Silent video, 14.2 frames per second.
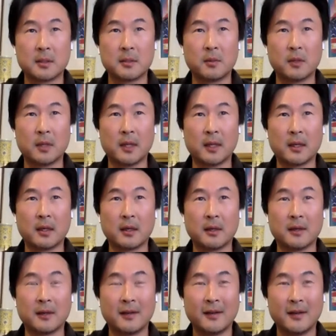somewhat like
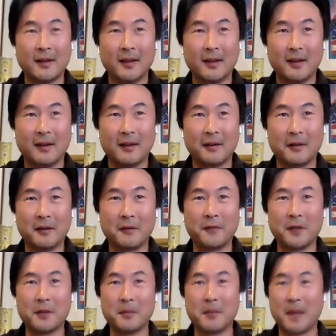a
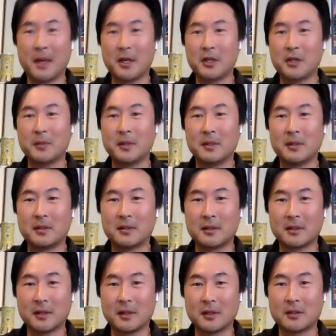fund management
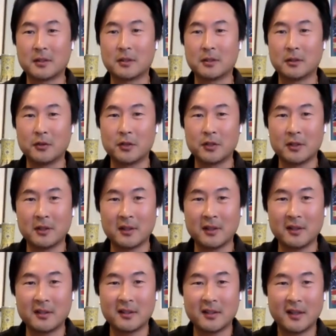solution
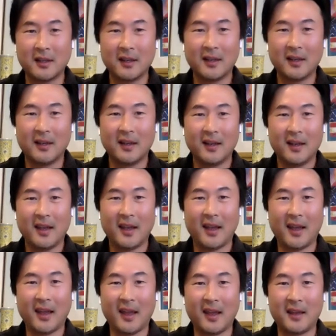does.
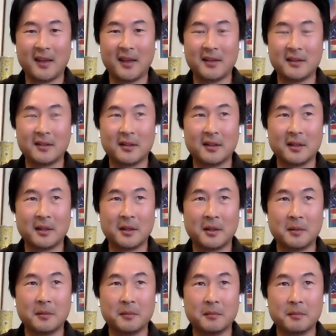Mm-hmm. And
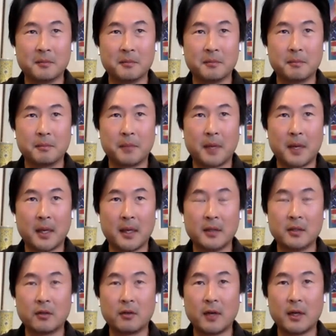by
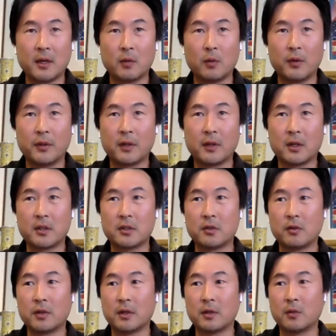integrating with the
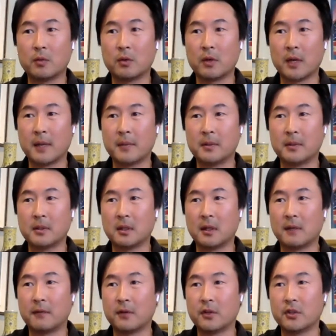custodian, we're able to
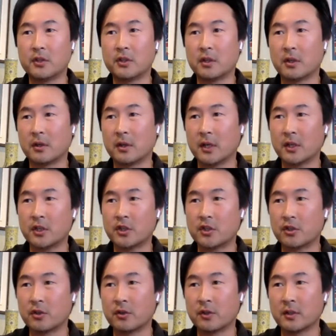leverage their
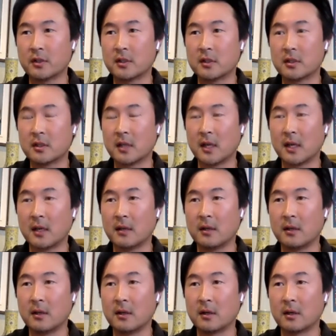insurance and
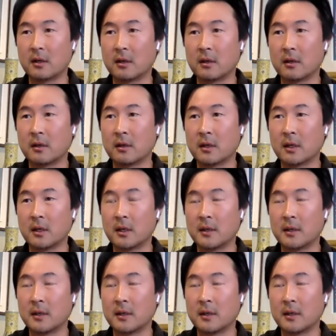their